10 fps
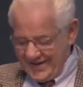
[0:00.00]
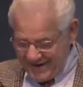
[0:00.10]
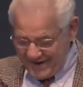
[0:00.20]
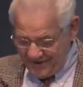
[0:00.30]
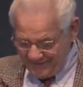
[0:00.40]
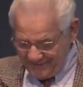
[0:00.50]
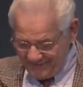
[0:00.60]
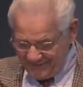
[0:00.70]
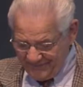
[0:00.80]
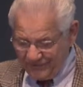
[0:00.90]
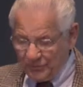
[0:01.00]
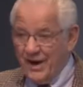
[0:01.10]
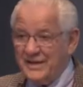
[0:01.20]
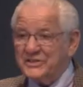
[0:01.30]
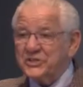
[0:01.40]
Now,
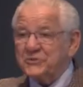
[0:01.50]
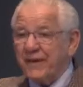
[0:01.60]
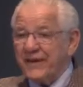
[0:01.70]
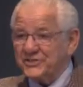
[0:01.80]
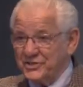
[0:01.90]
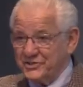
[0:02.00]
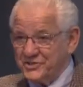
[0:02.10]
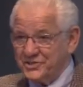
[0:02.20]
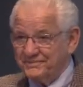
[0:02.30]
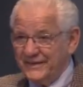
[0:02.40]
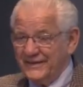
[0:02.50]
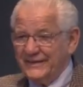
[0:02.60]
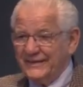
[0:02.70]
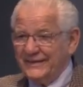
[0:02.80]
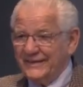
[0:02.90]
Throughout this passage,
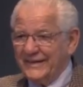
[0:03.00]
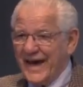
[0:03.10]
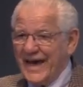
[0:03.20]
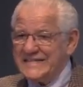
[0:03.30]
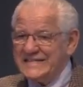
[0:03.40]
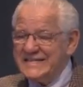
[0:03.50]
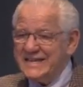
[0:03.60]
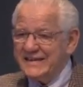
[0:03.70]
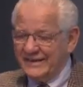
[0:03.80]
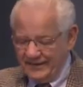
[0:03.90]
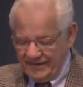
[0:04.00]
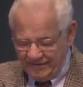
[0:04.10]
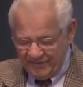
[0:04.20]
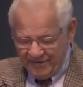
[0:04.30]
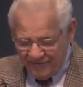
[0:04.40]
the idea
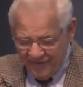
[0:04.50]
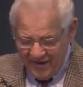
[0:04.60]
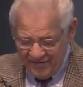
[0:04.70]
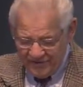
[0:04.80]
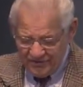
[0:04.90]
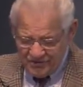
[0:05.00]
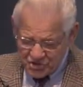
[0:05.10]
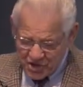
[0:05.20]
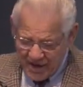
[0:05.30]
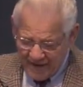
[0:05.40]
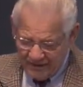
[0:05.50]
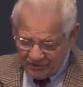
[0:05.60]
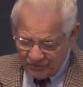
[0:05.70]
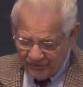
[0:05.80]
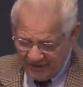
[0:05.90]
of a father
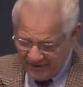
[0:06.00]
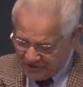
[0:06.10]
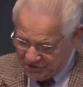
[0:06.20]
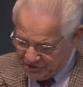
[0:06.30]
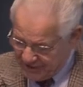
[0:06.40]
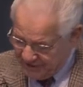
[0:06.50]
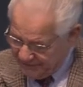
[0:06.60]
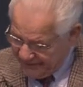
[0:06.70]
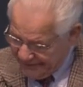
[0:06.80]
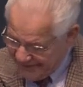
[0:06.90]
child relationship